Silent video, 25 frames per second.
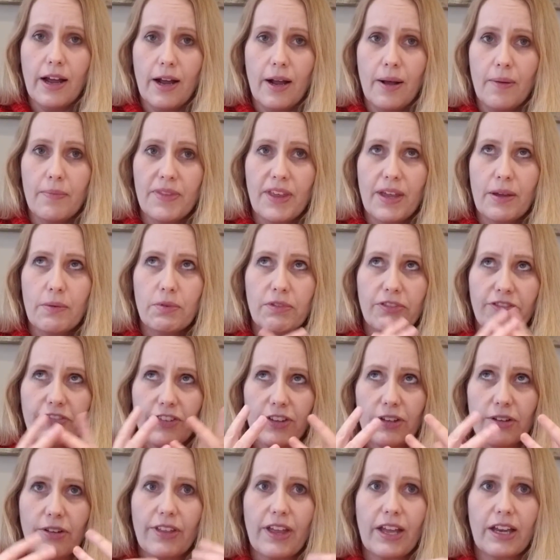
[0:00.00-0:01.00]
they will
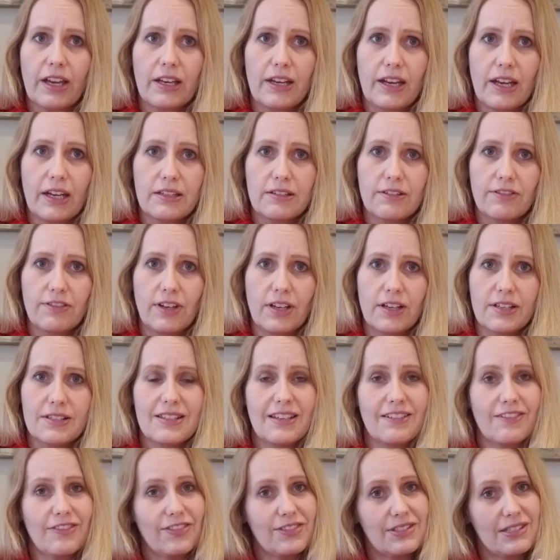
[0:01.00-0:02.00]
feel that connectiveness
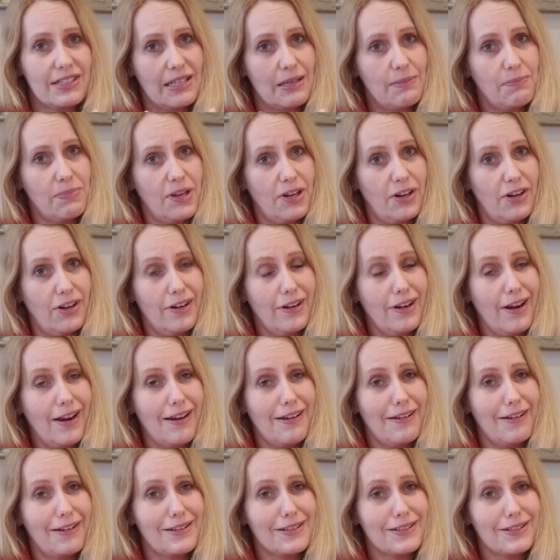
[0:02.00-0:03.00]
and sleep better at night.
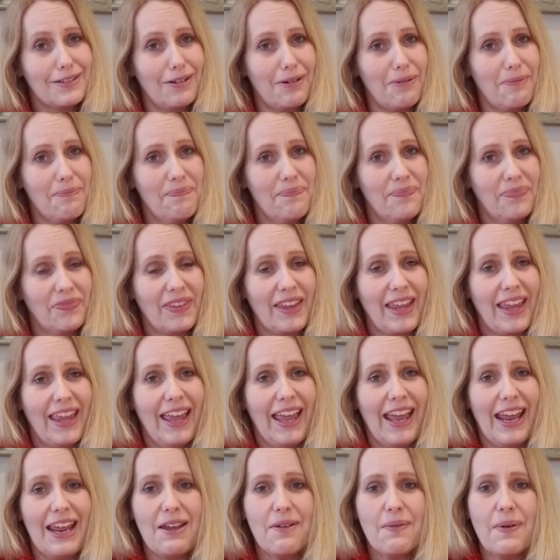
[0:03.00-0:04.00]
So
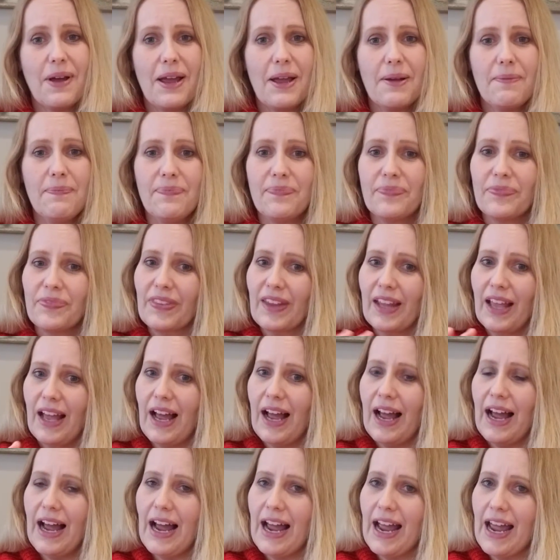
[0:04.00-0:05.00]
anyway,
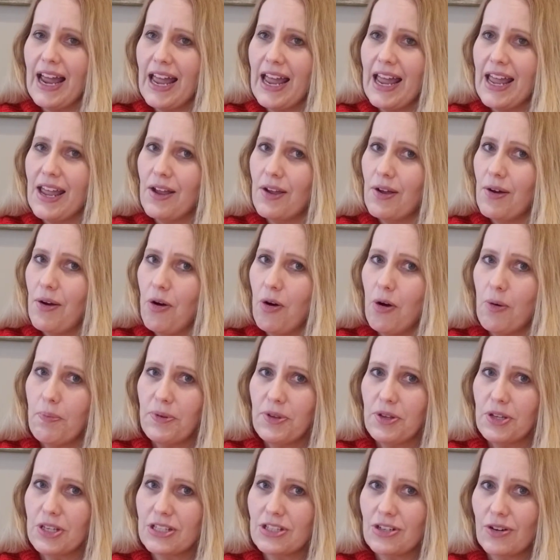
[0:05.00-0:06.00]
I hope
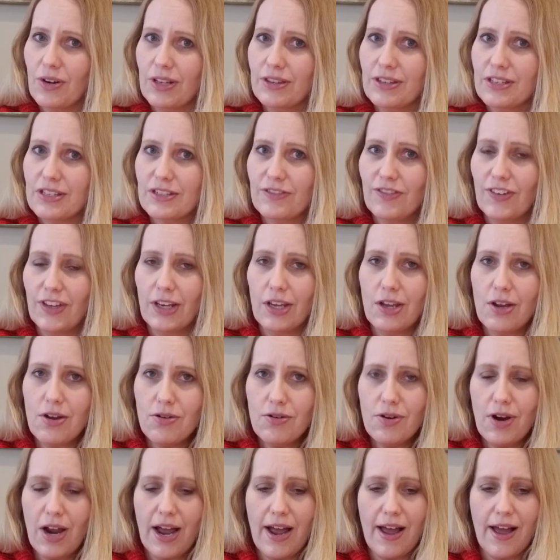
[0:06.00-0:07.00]
you enjoyed this
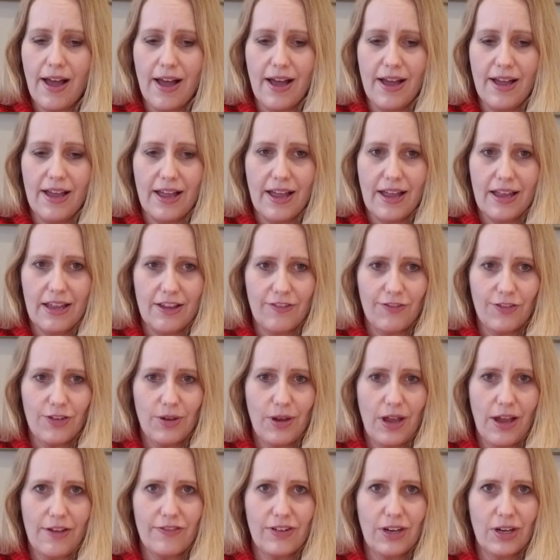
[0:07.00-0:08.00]
video. If you
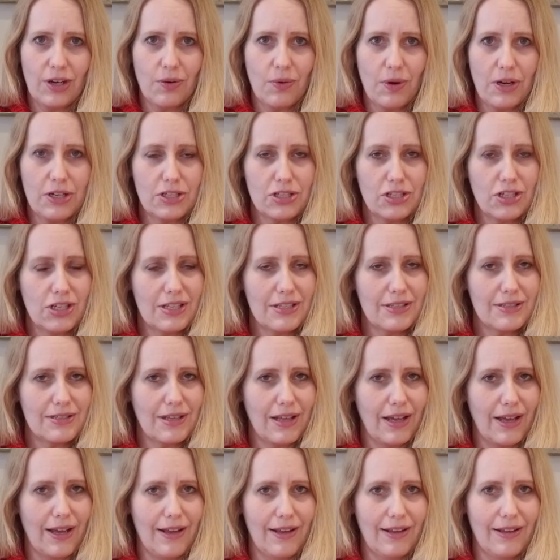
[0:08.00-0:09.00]
have any questions,
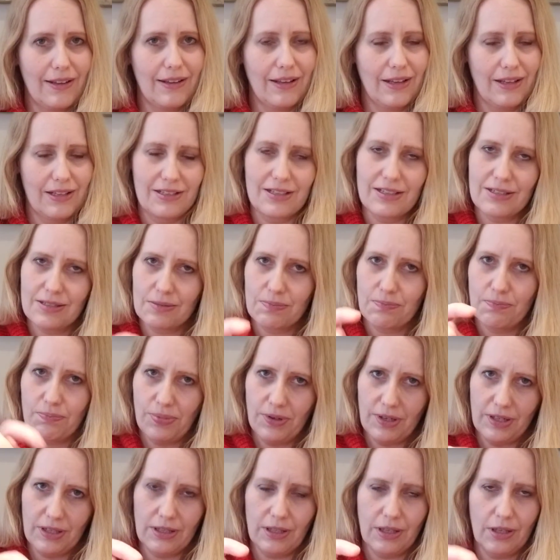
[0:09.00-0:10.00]
just
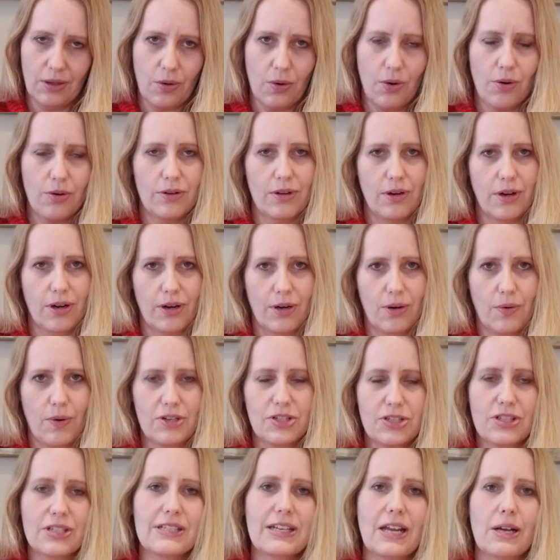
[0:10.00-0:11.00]
put a little quote or
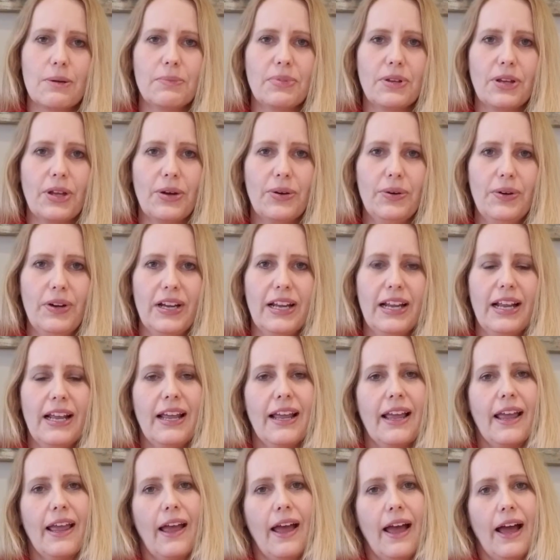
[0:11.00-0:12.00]
question down below.
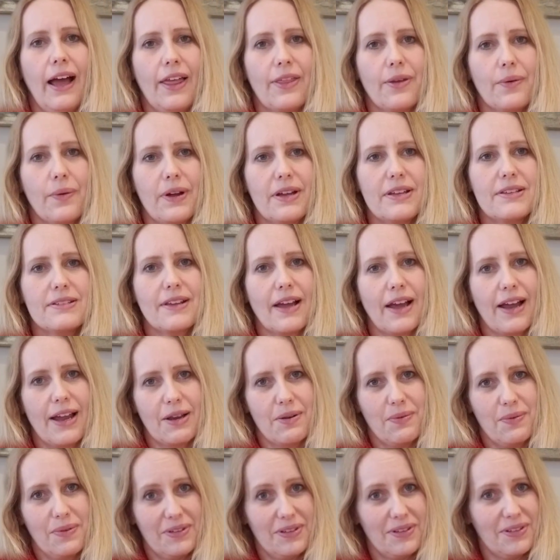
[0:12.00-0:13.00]
Otherwise, I
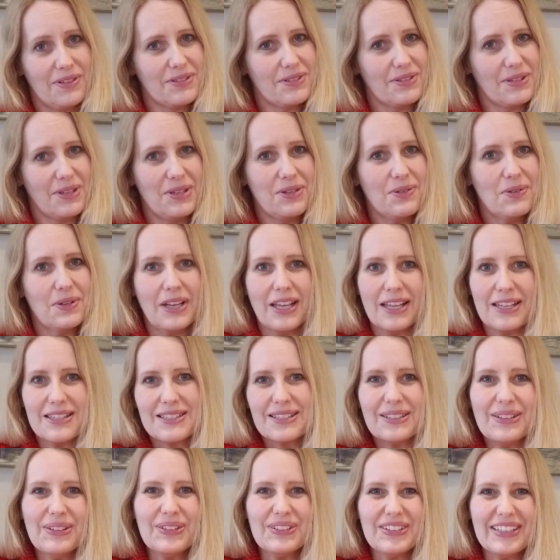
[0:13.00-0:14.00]
will see you again
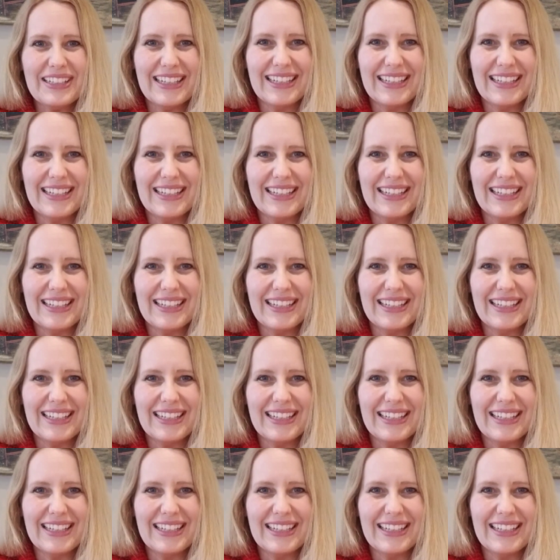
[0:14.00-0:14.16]
soon.